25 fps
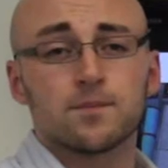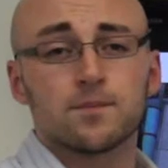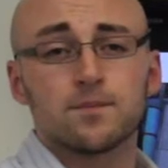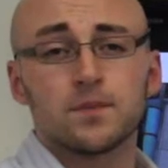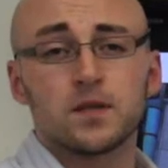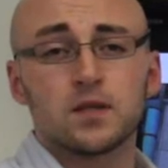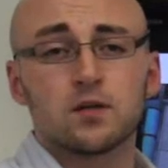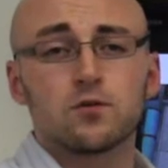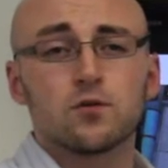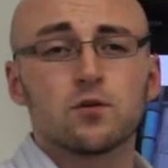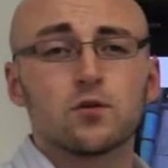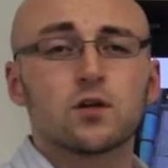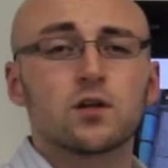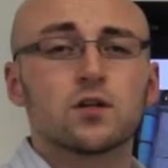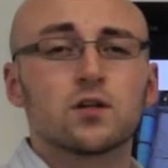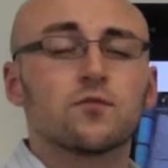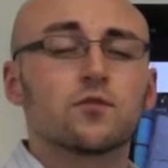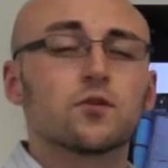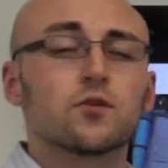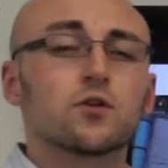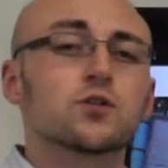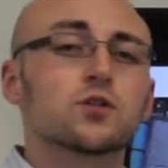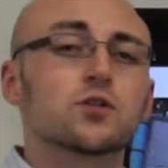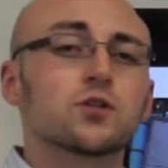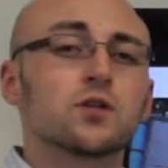your
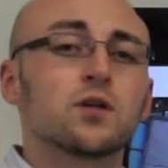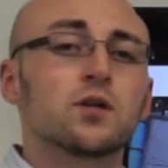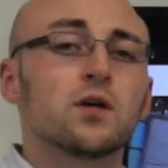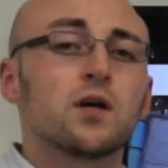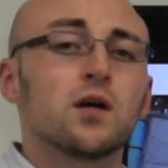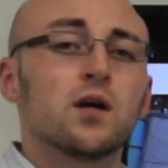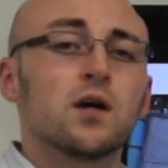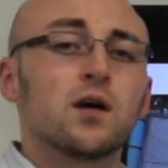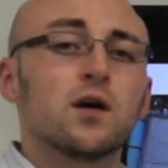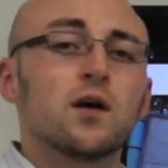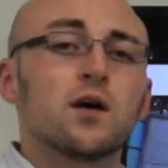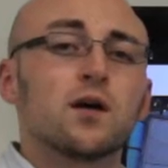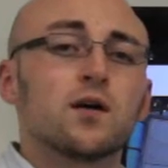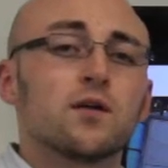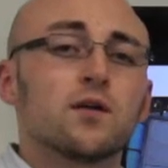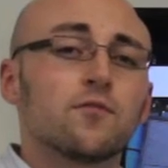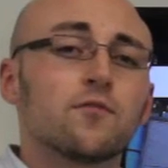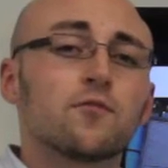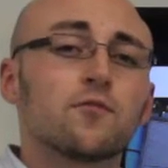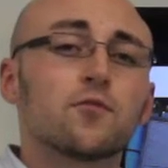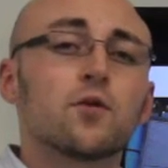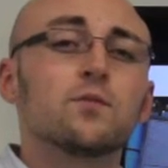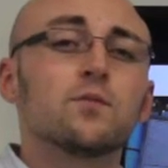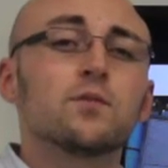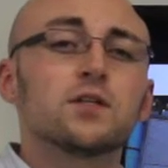conversion
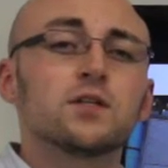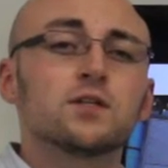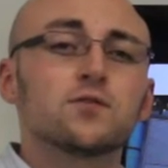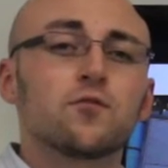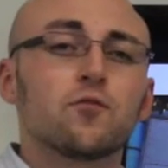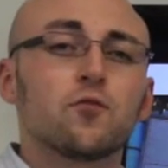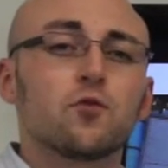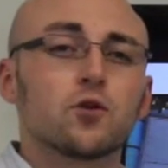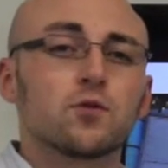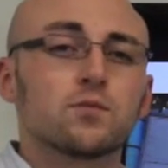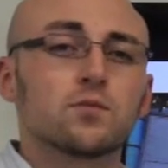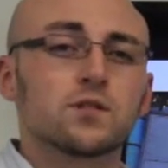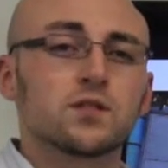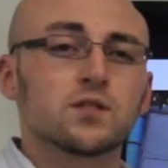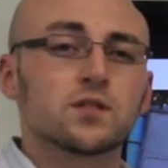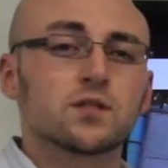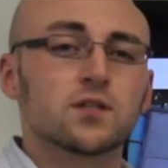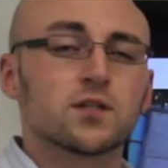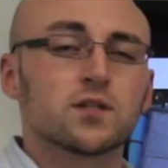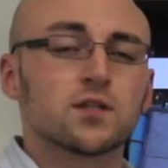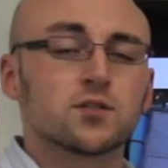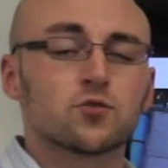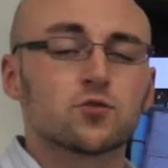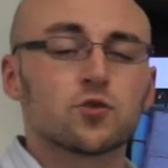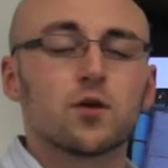from these forms is
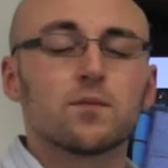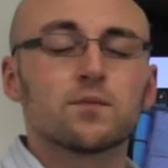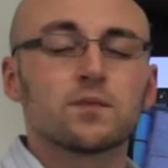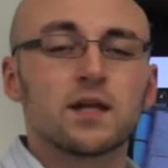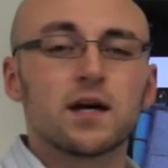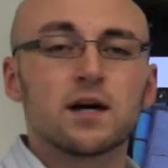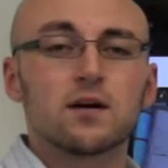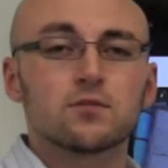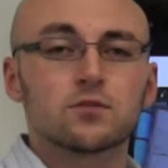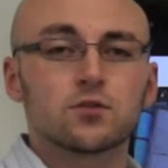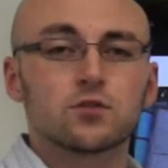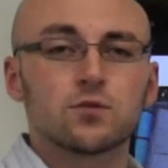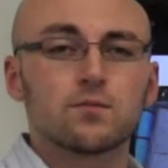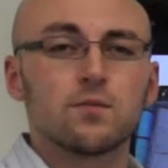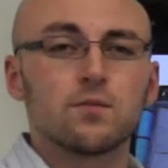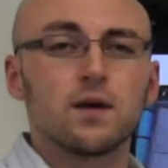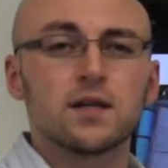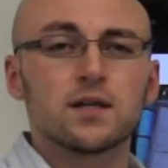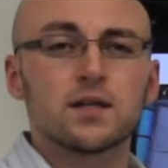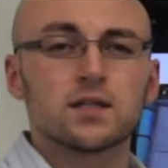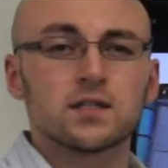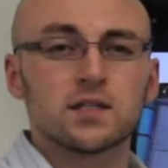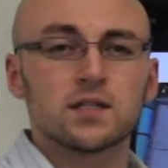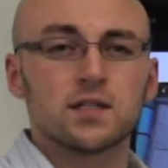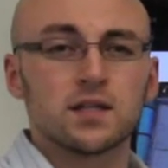going to drop down
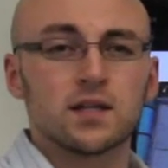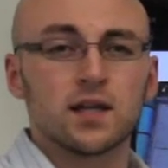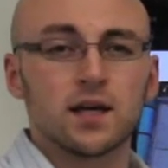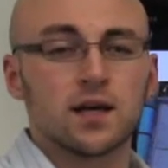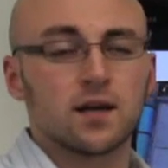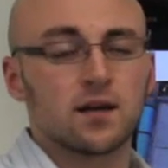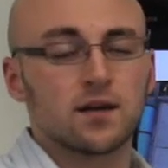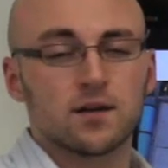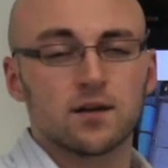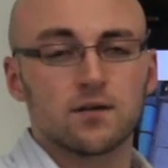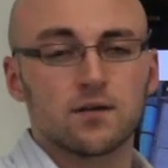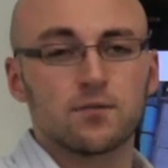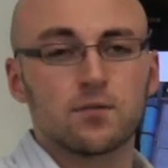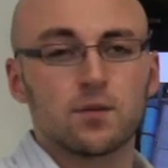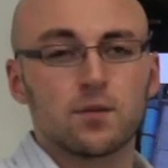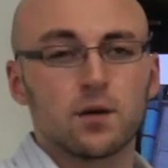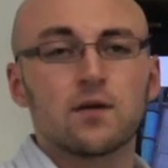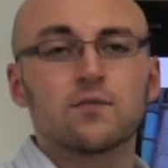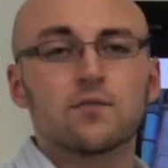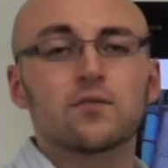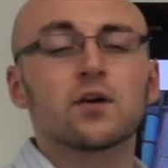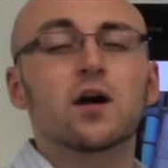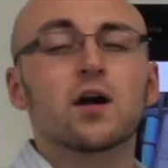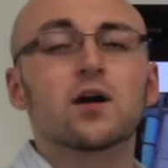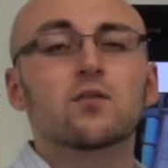tremendously. For
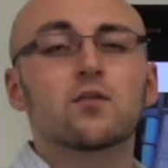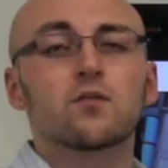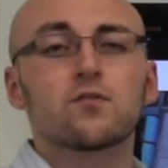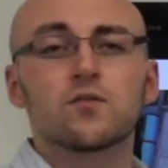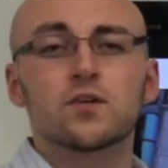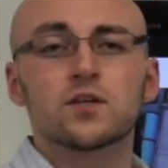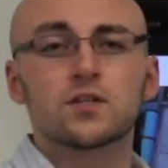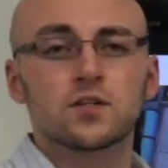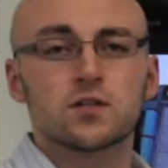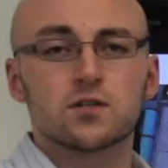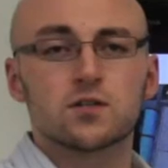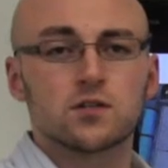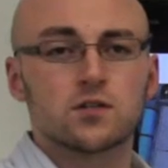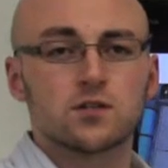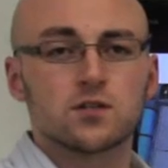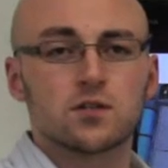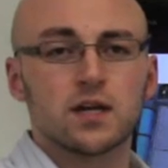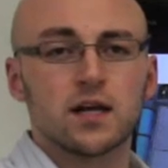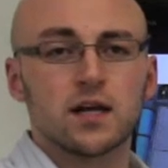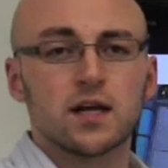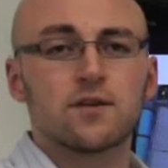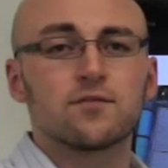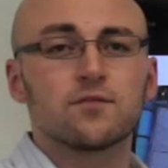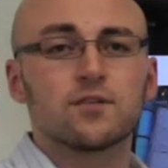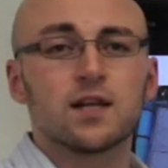every 100 visitors, you're
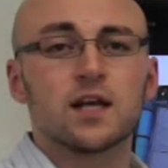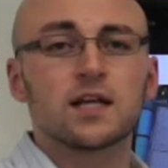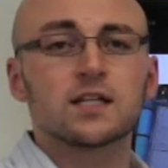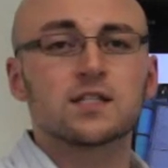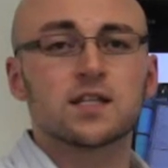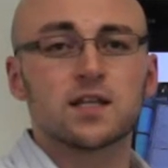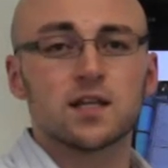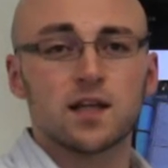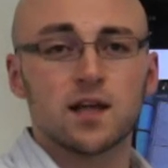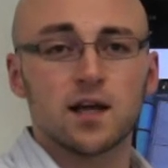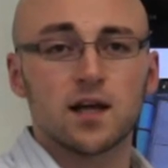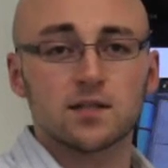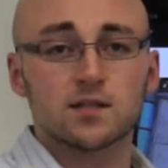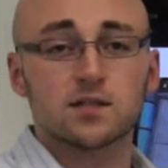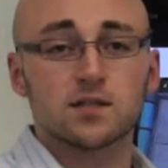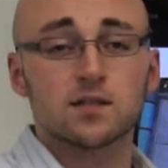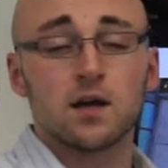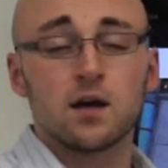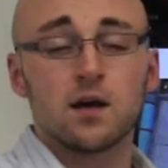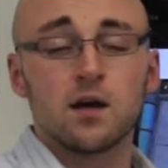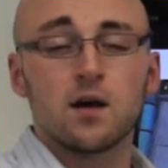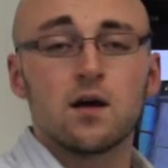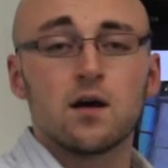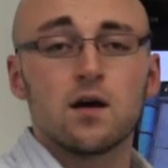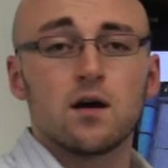going to have less and less
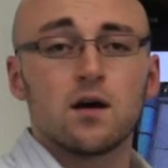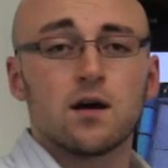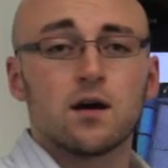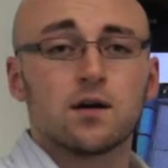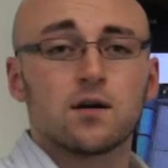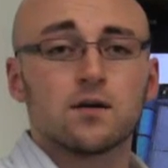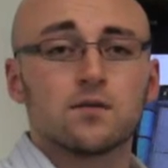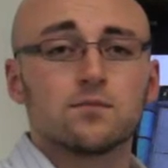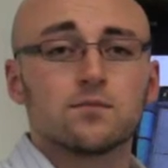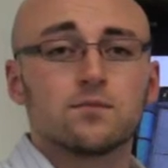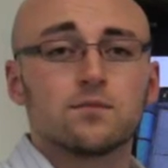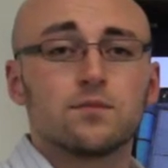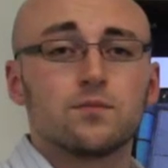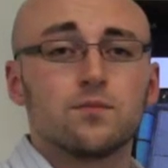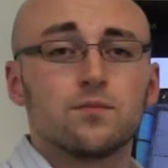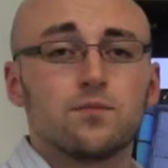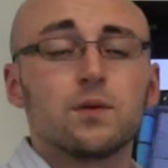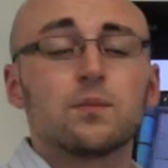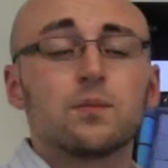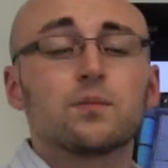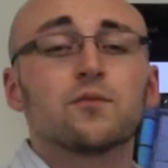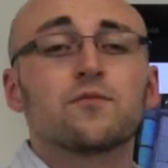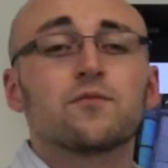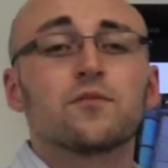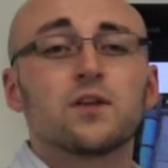
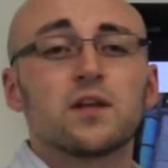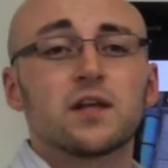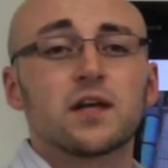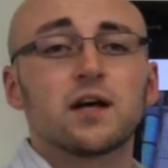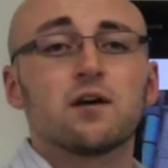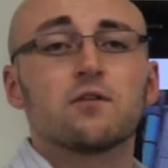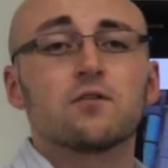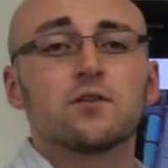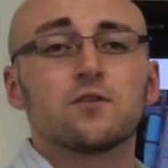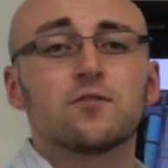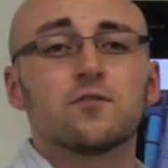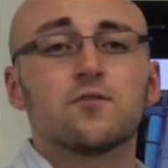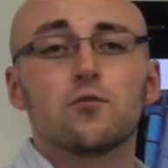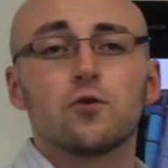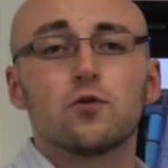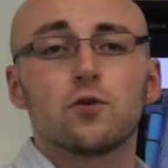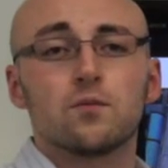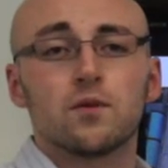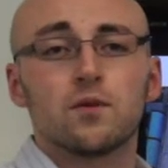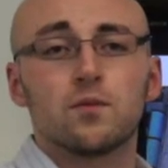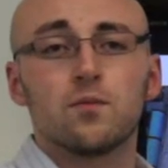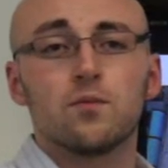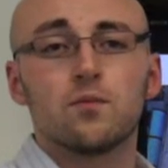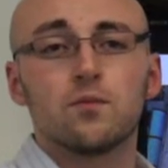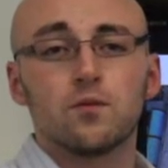people filling out the
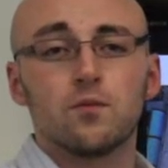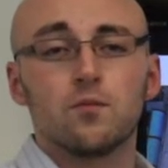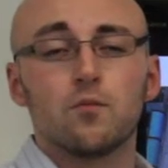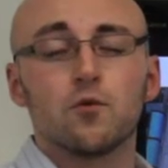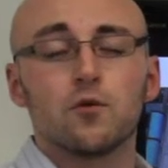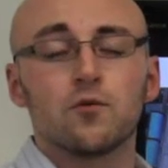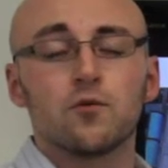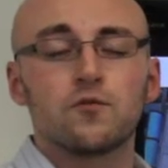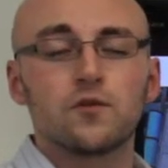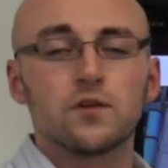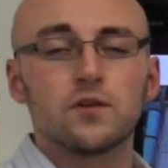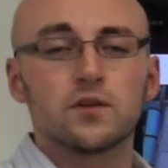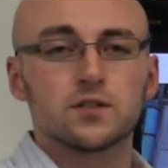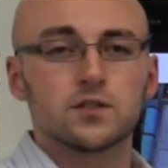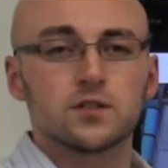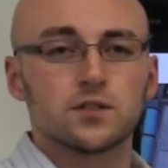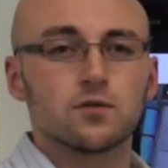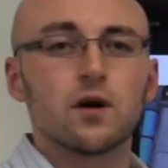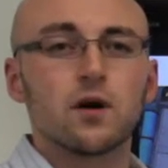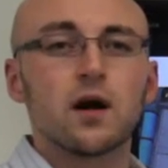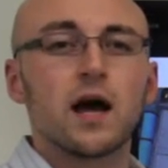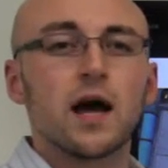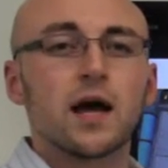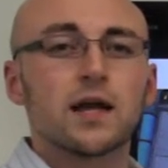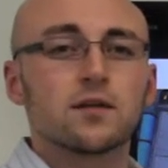form, the more fields
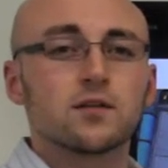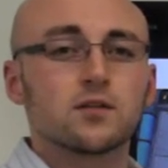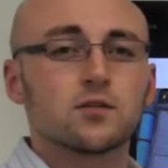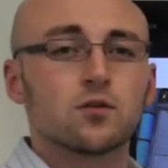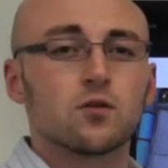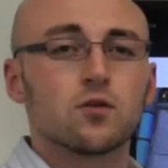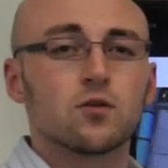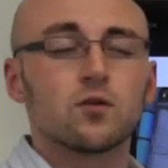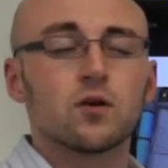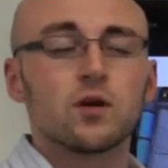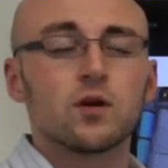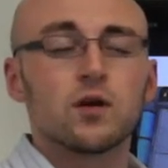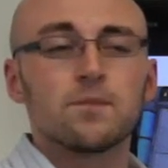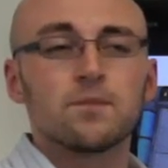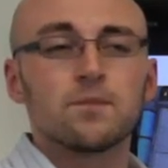you add. So